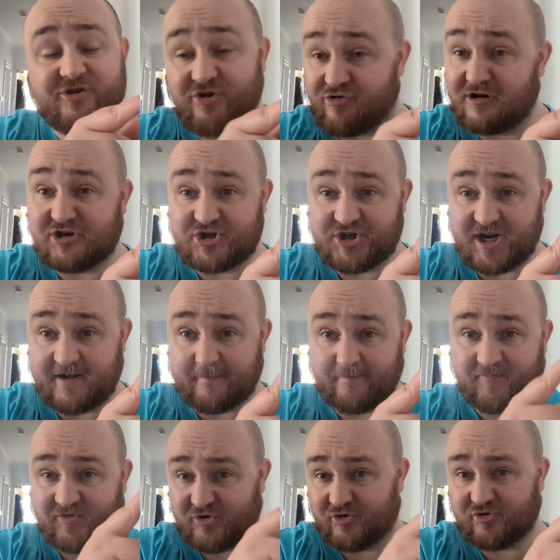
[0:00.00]
crunchy,
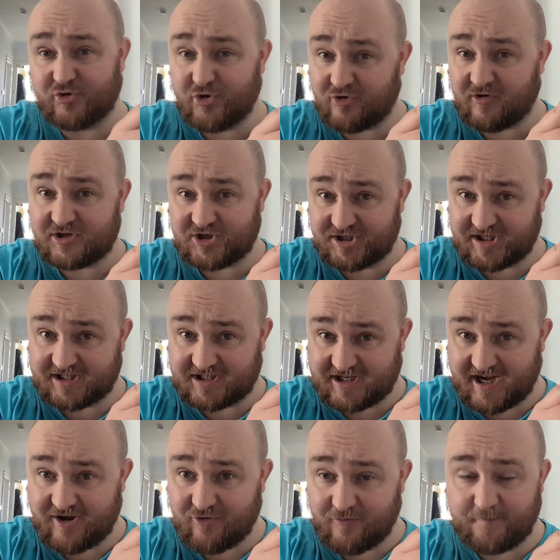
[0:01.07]
it's got two crunchies in the
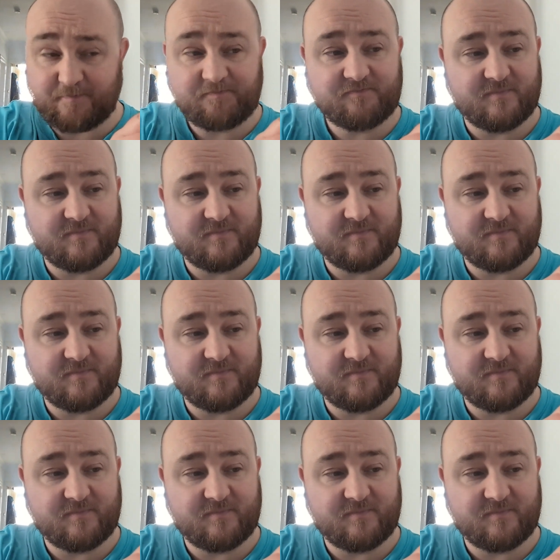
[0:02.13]
title.